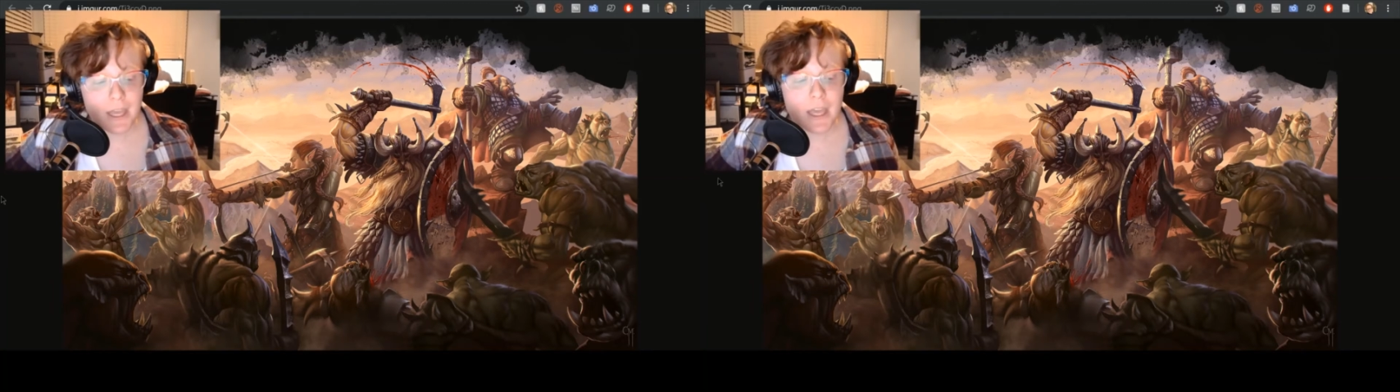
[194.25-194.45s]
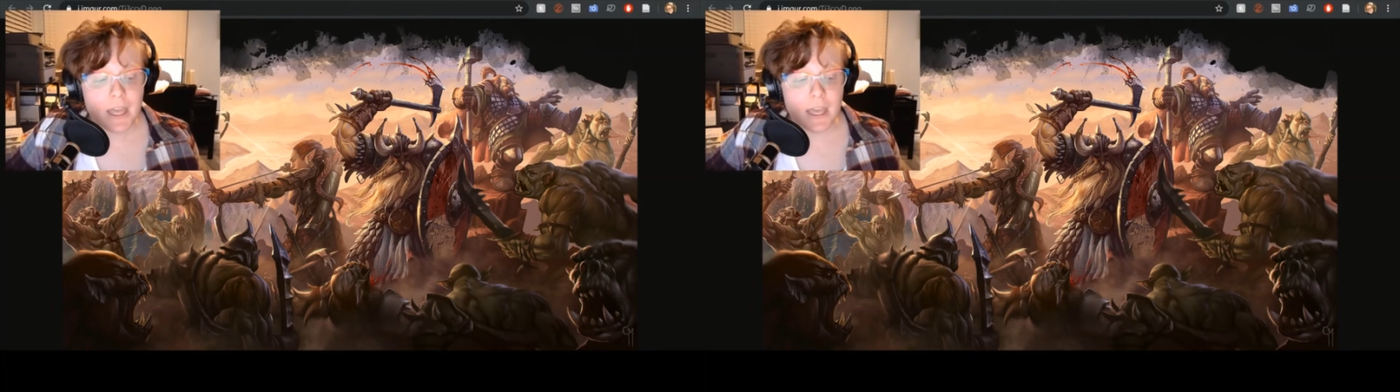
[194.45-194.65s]

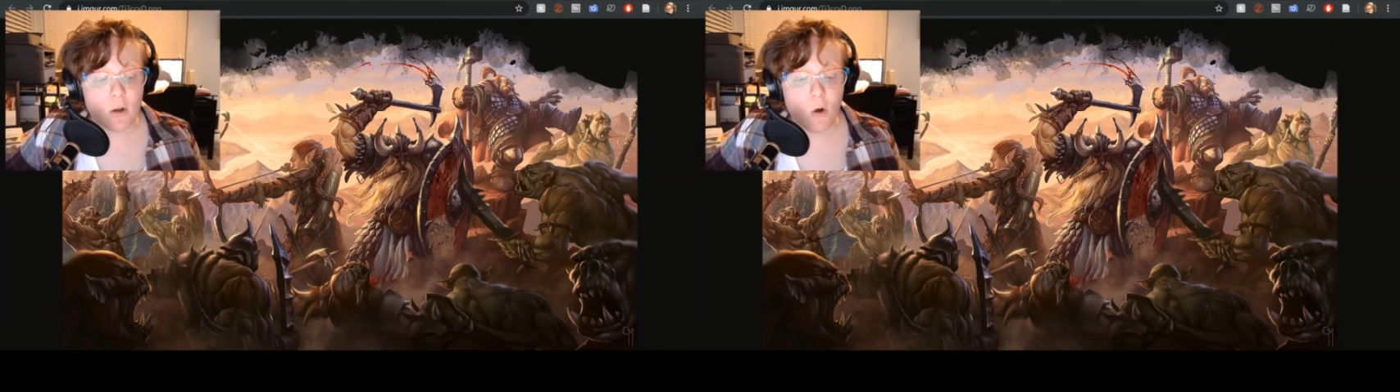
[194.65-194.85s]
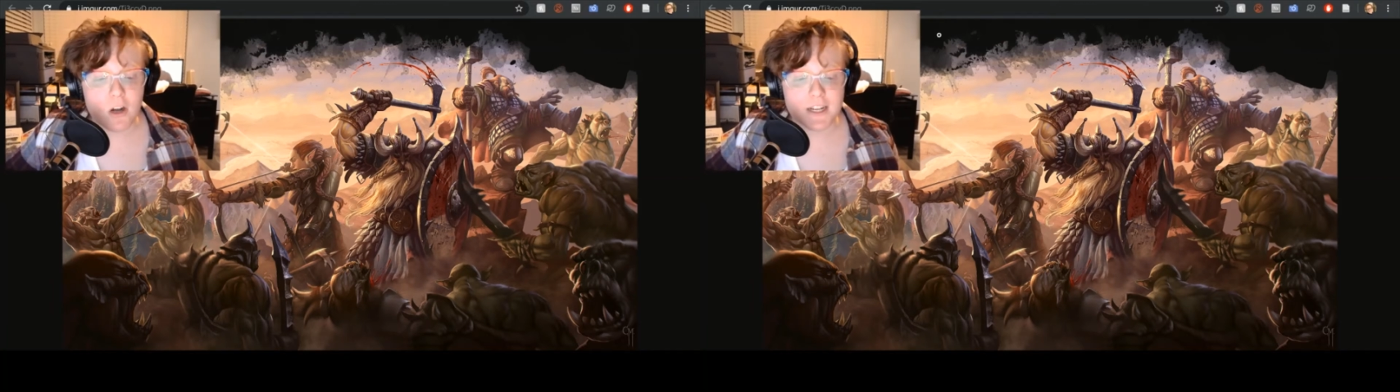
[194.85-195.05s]
In
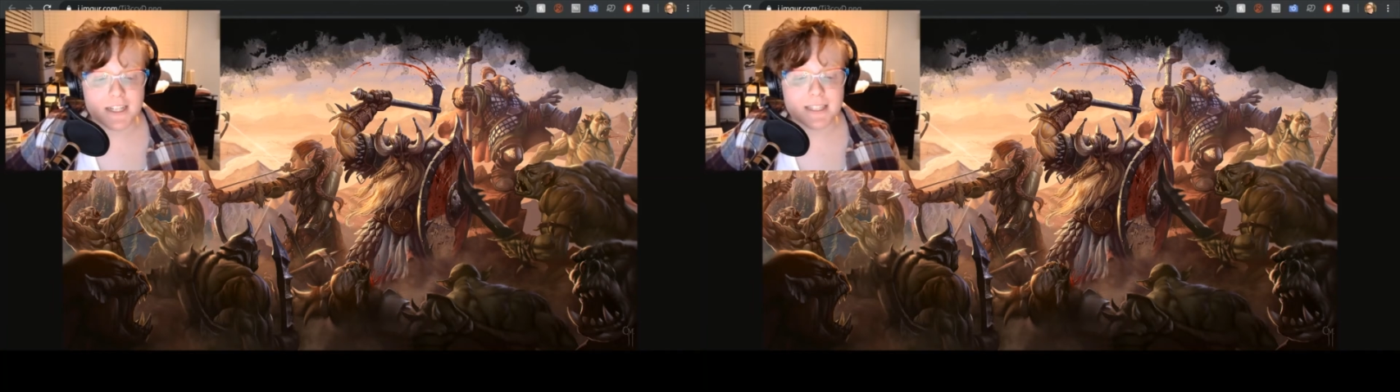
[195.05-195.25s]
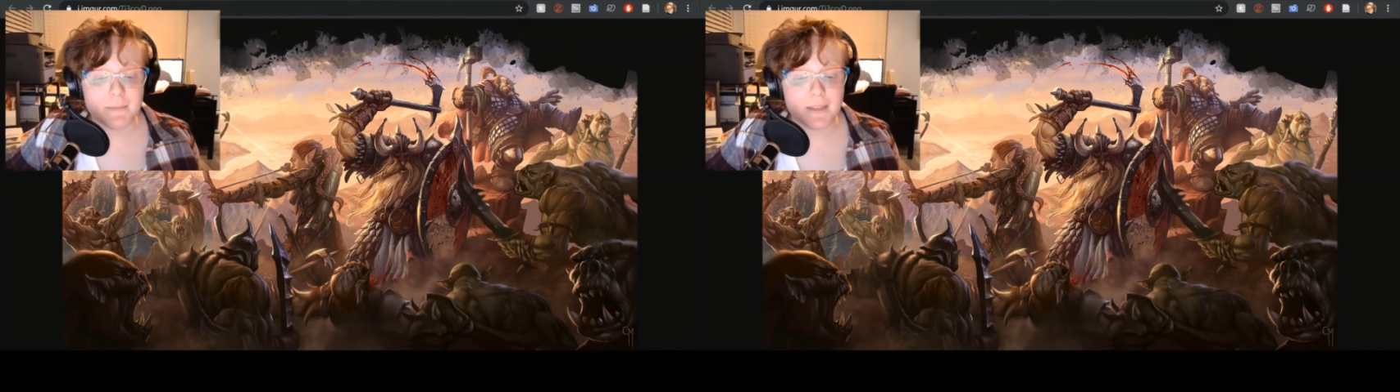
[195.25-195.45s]
order to
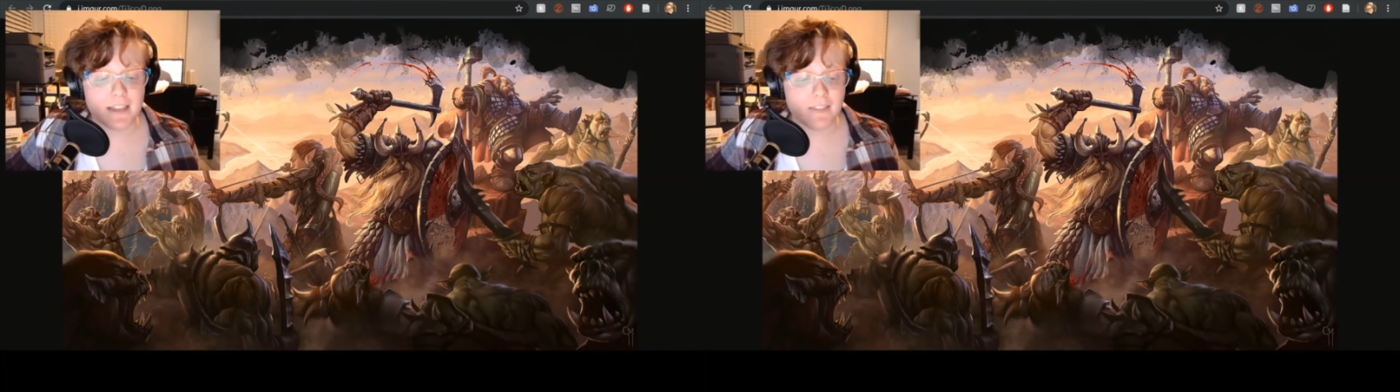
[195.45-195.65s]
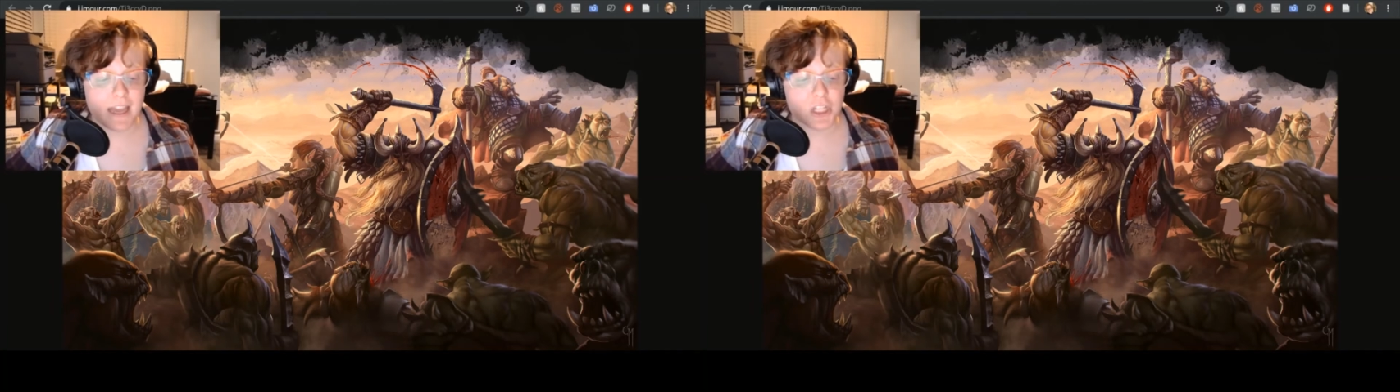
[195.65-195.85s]
simulate
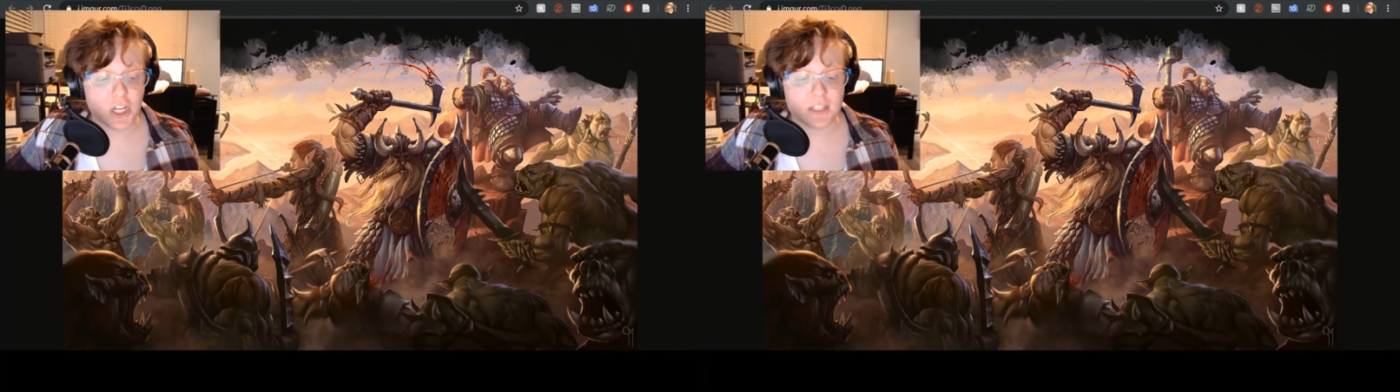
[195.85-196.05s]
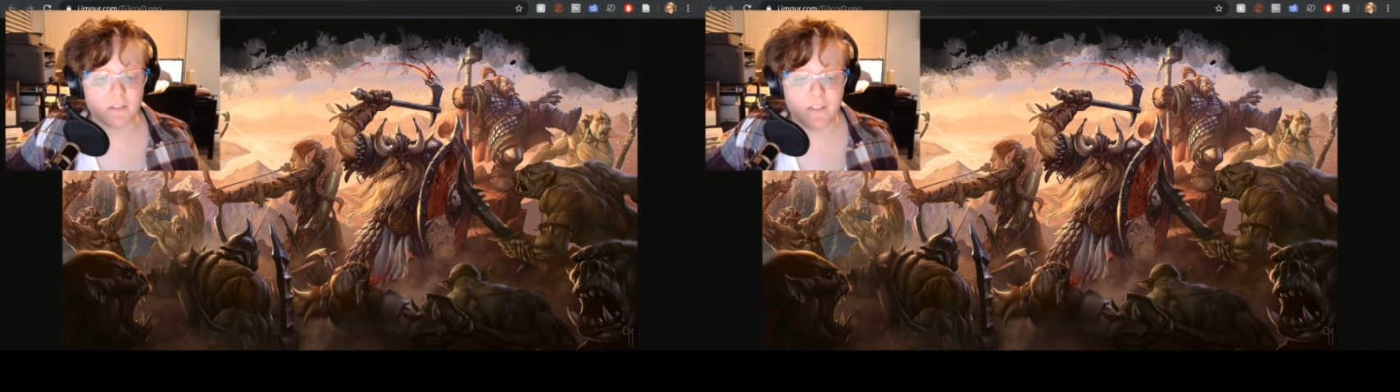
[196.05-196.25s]
that chance of
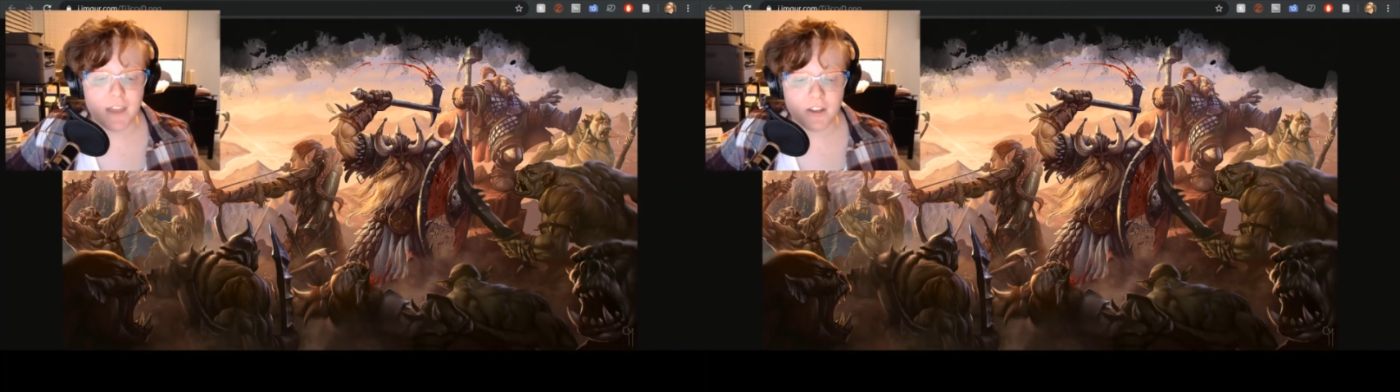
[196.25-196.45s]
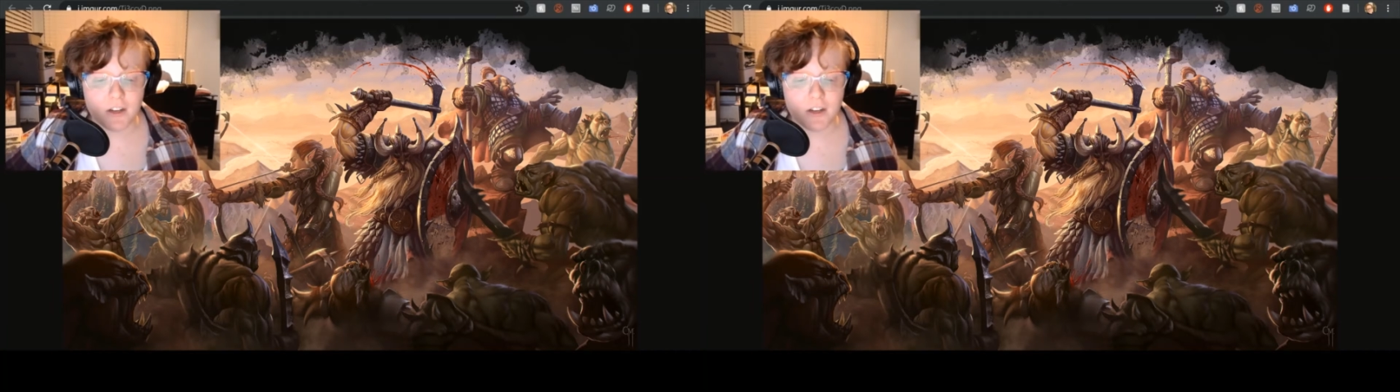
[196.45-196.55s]
failure,